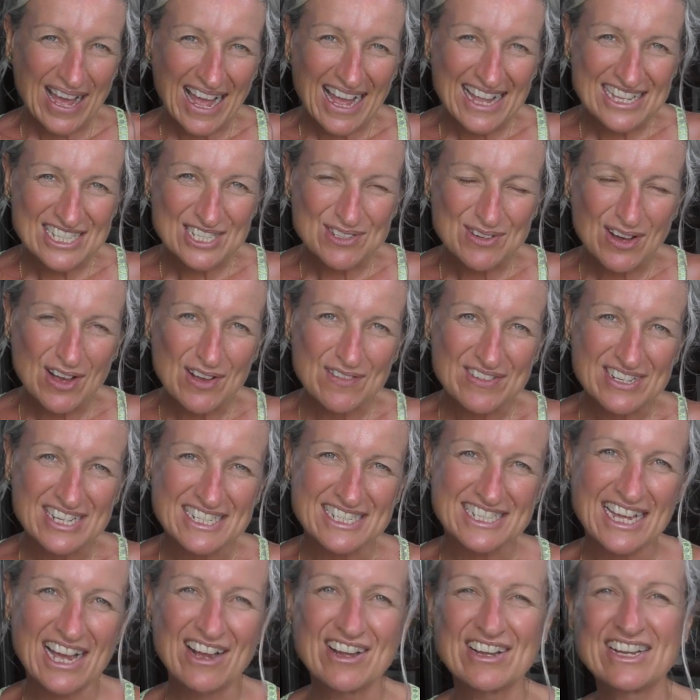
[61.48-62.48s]
hand you over to
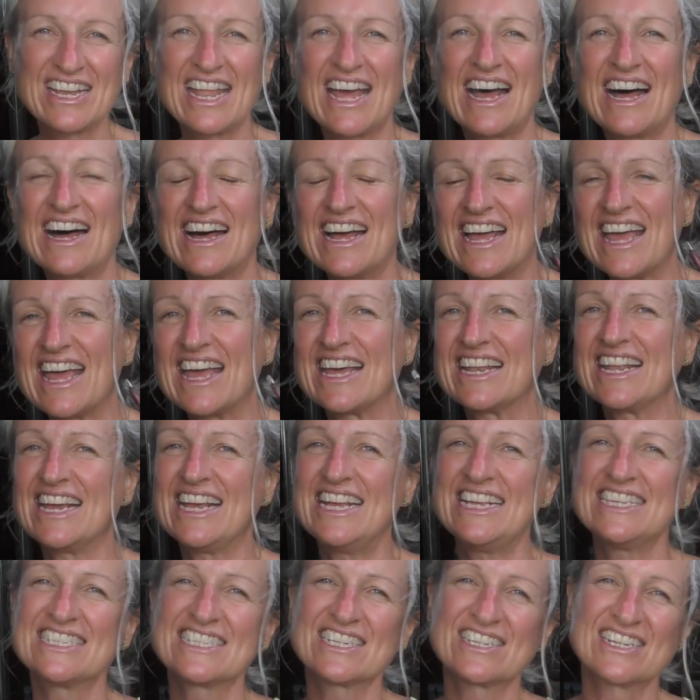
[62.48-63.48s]
Darren now, and
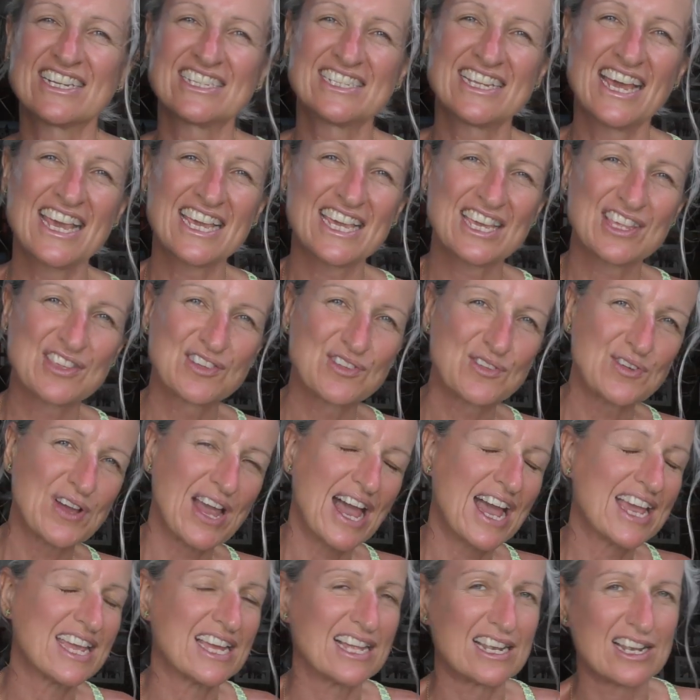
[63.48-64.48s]
he's going to take you through
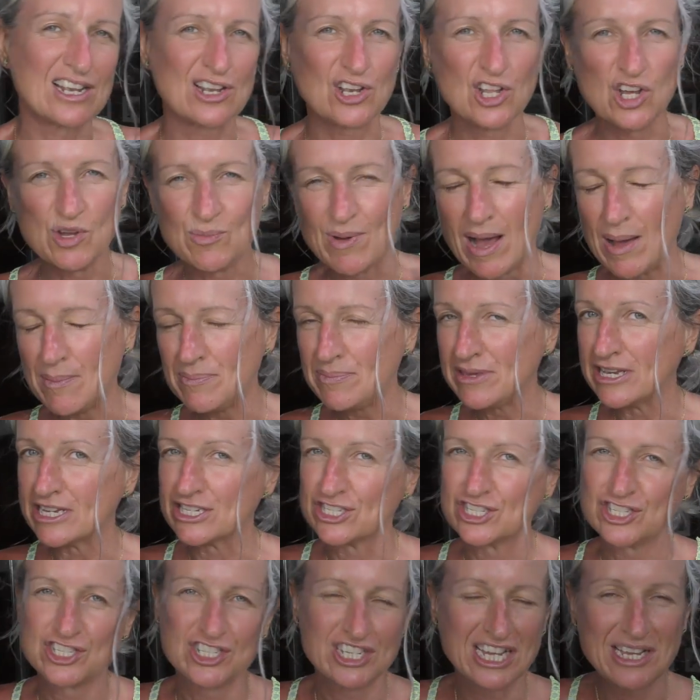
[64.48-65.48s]
how you lube up
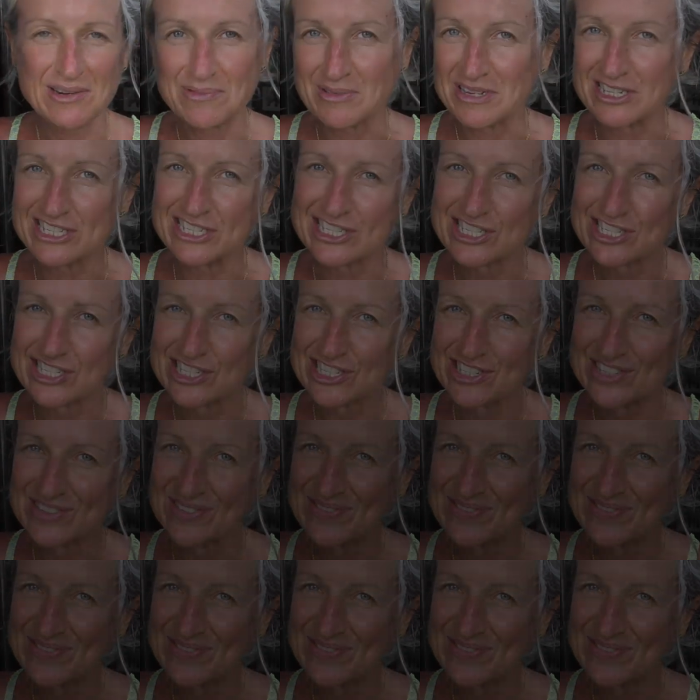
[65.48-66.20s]
your sheet winch.